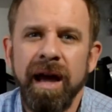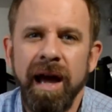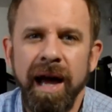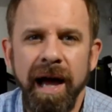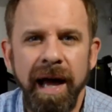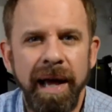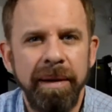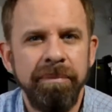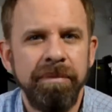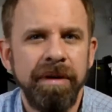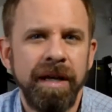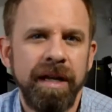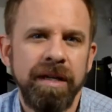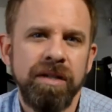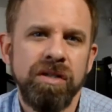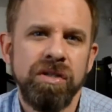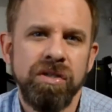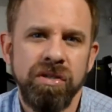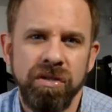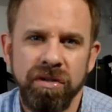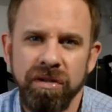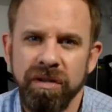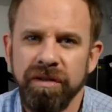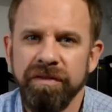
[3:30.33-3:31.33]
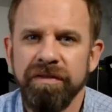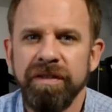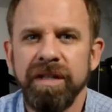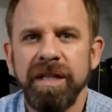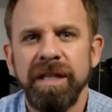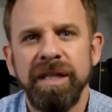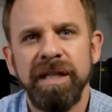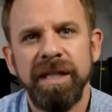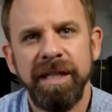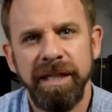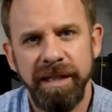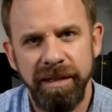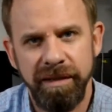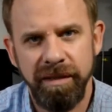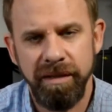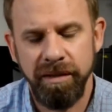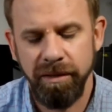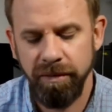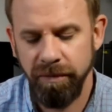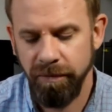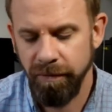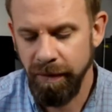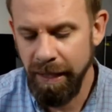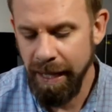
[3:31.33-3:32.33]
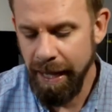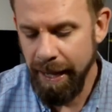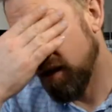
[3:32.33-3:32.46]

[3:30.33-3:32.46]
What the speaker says: I'm not sure if you need to.